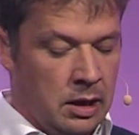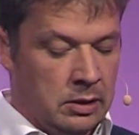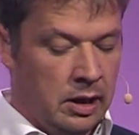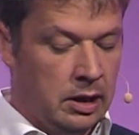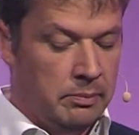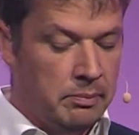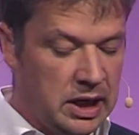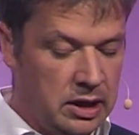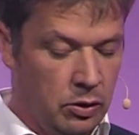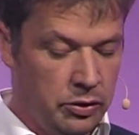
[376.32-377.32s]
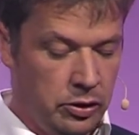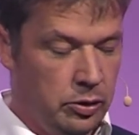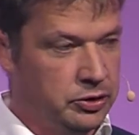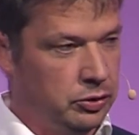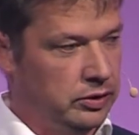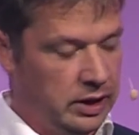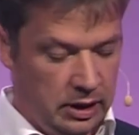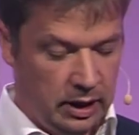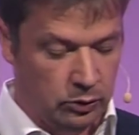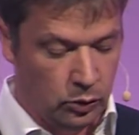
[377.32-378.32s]
There are many other options that I
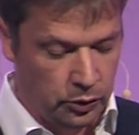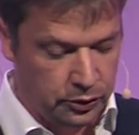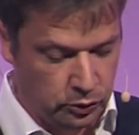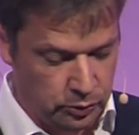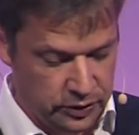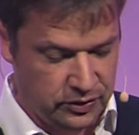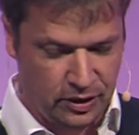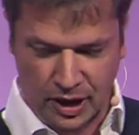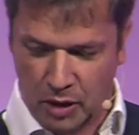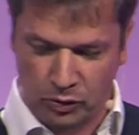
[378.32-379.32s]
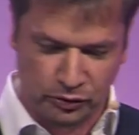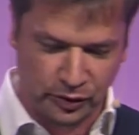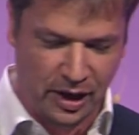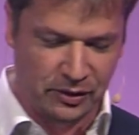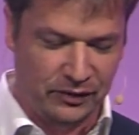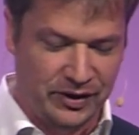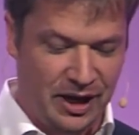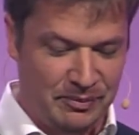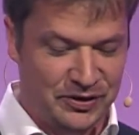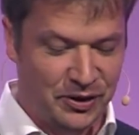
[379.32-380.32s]
can go through, but I will run out of
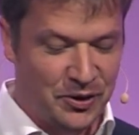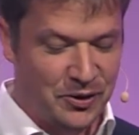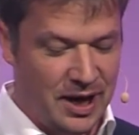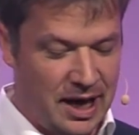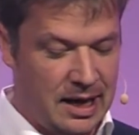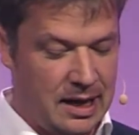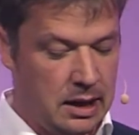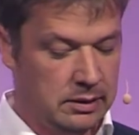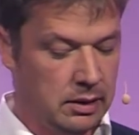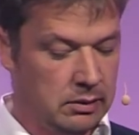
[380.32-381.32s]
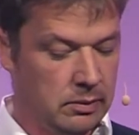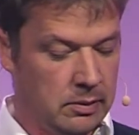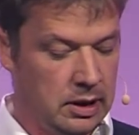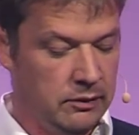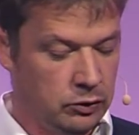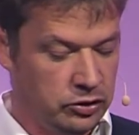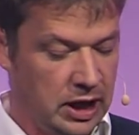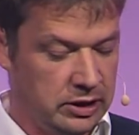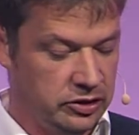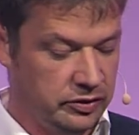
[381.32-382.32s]
time. So even the
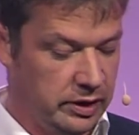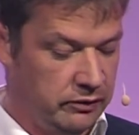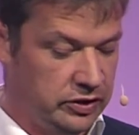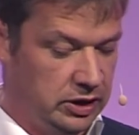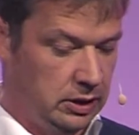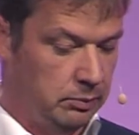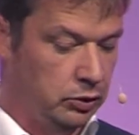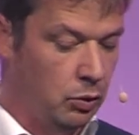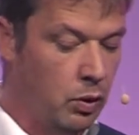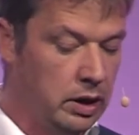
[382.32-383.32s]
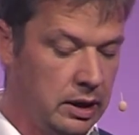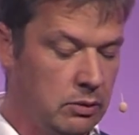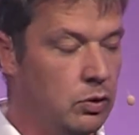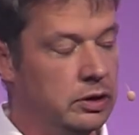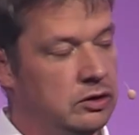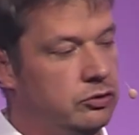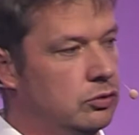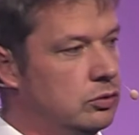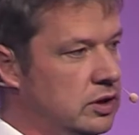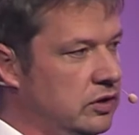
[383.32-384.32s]
challenges and everything. But the one I wanted
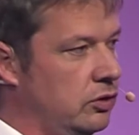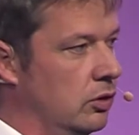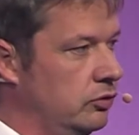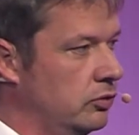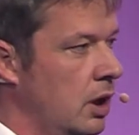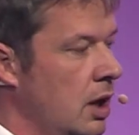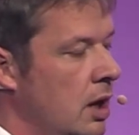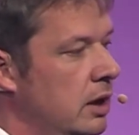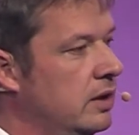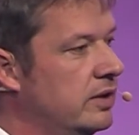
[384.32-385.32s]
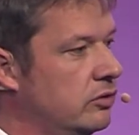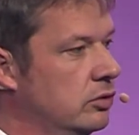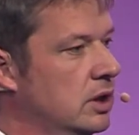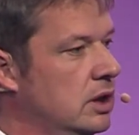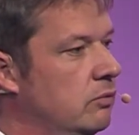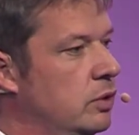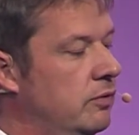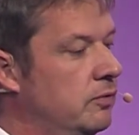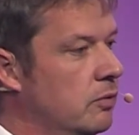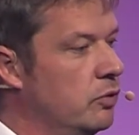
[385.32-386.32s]
to discuss is actually
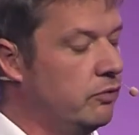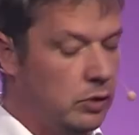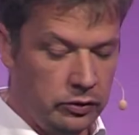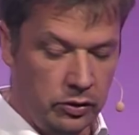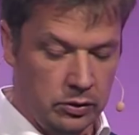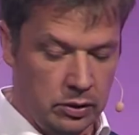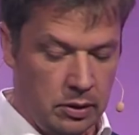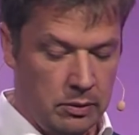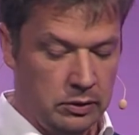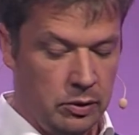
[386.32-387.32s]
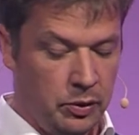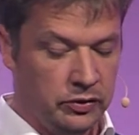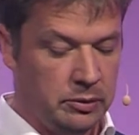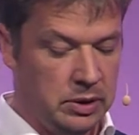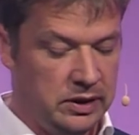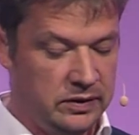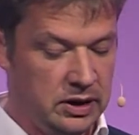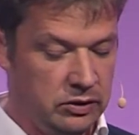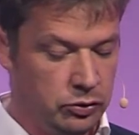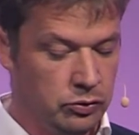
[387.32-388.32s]
we've worked on the
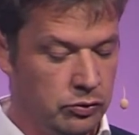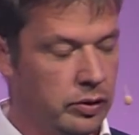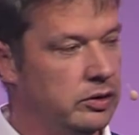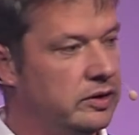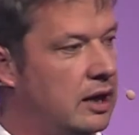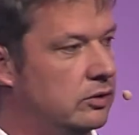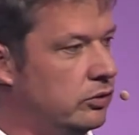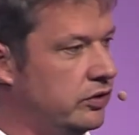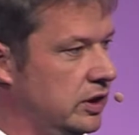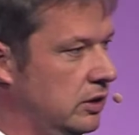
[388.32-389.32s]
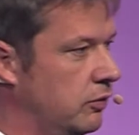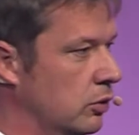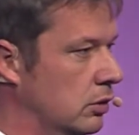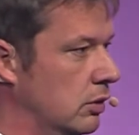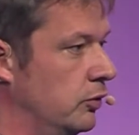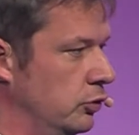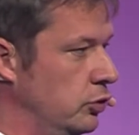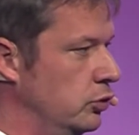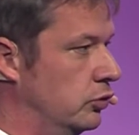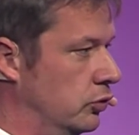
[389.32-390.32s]
possibility to run a diagnostic for the
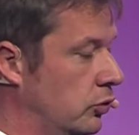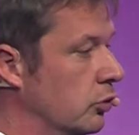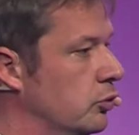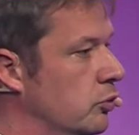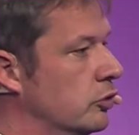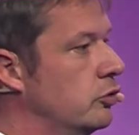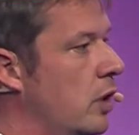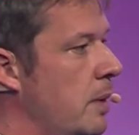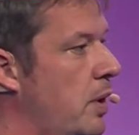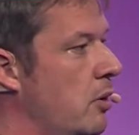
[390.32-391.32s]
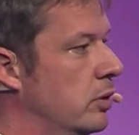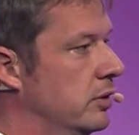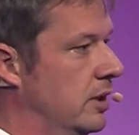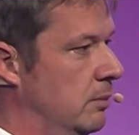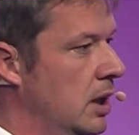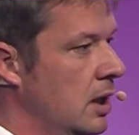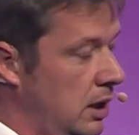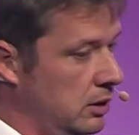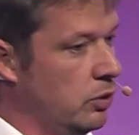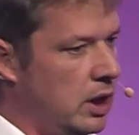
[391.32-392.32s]
users, because we want to empower them,
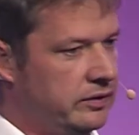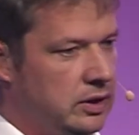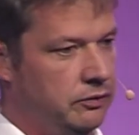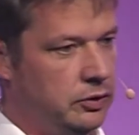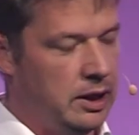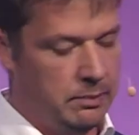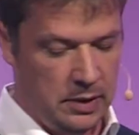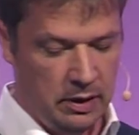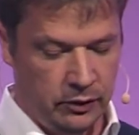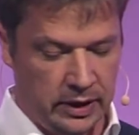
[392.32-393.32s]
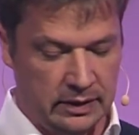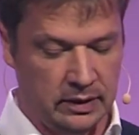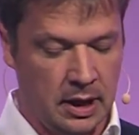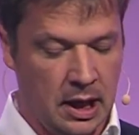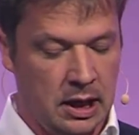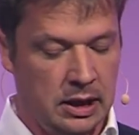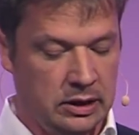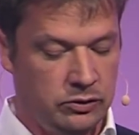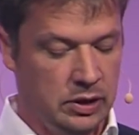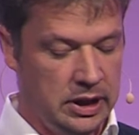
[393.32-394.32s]
and they were asking for that. And
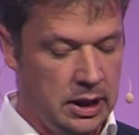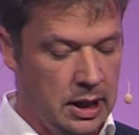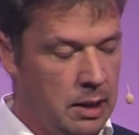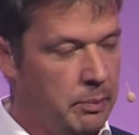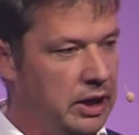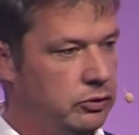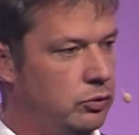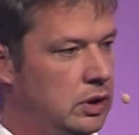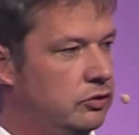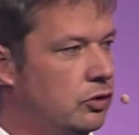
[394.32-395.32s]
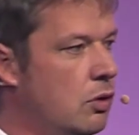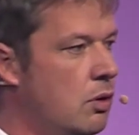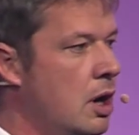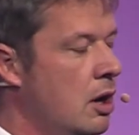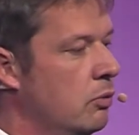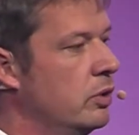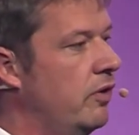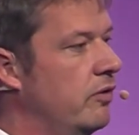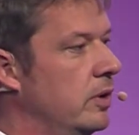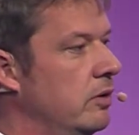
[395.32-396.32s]
actually, by doing so,
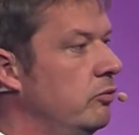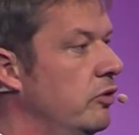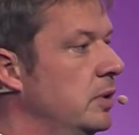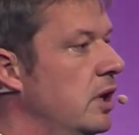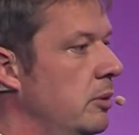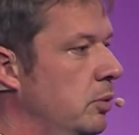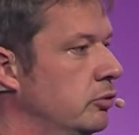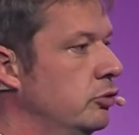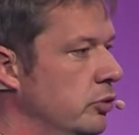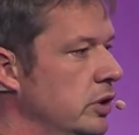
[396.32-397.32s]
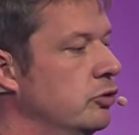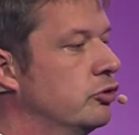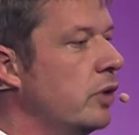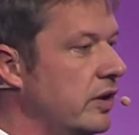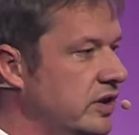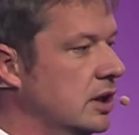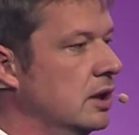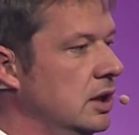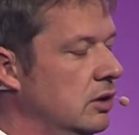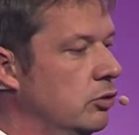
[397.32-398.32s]
we've been able to reduce
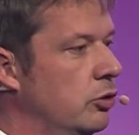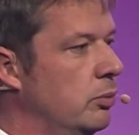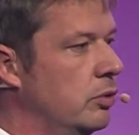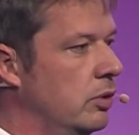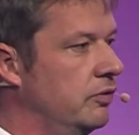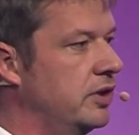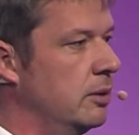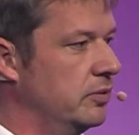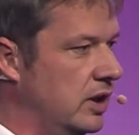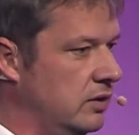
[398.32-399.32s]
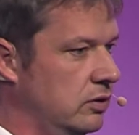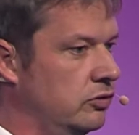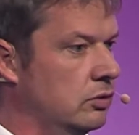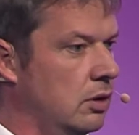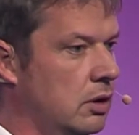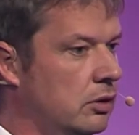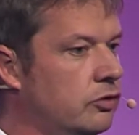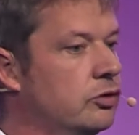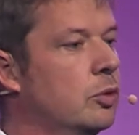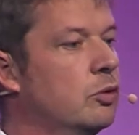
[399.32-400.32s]
drastically the number of times that a
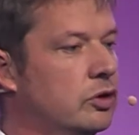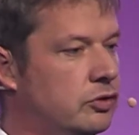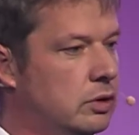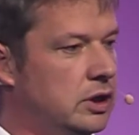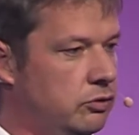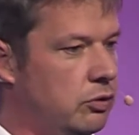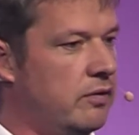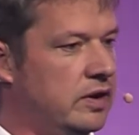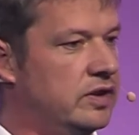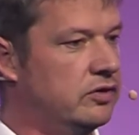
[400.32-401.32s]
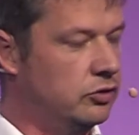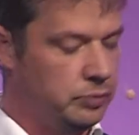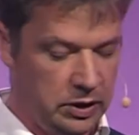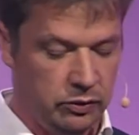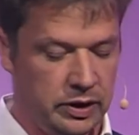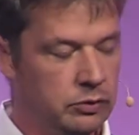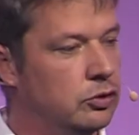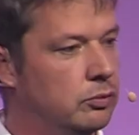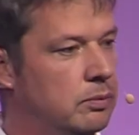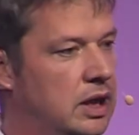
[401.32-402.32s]
customer was calling to have assistance because they
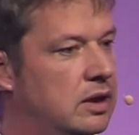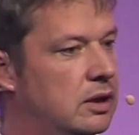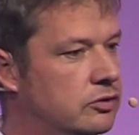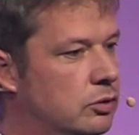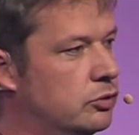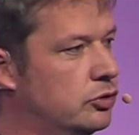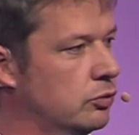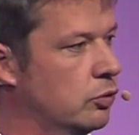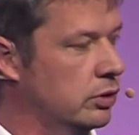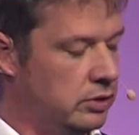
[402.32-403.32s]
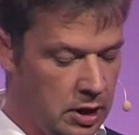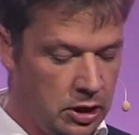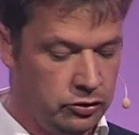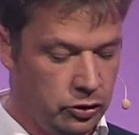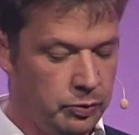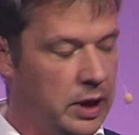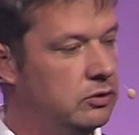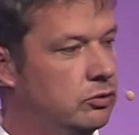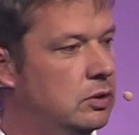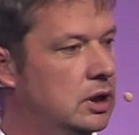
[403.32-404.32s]
couldn't make their solution work, just by
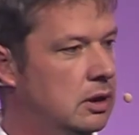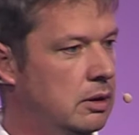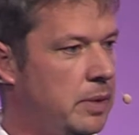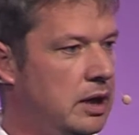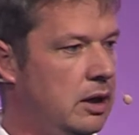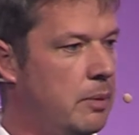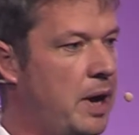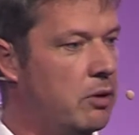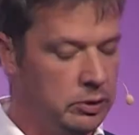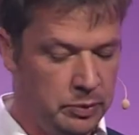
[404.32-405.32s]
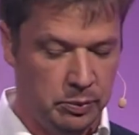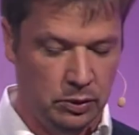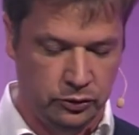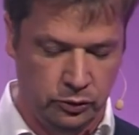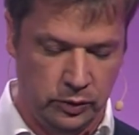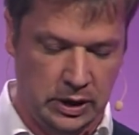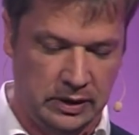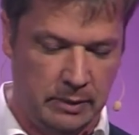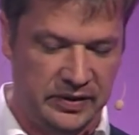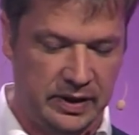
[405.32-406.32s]
empowering people to do it
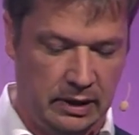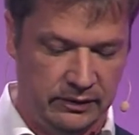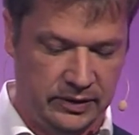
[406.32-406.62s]
themselves.